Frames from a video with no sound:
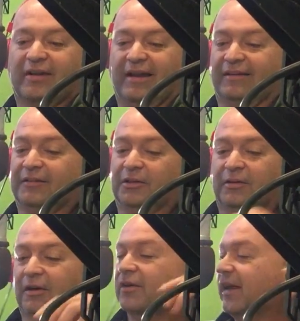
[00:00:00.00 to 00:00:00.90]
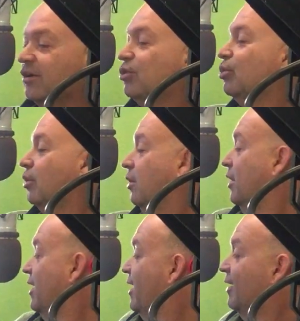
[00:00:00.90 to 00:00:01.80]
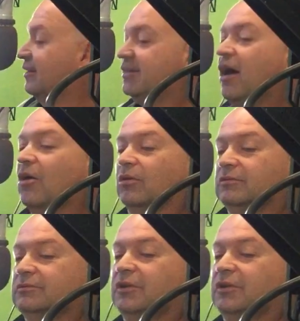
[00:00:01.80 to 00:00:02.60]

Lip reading: Okay. You're okay. Cool. So,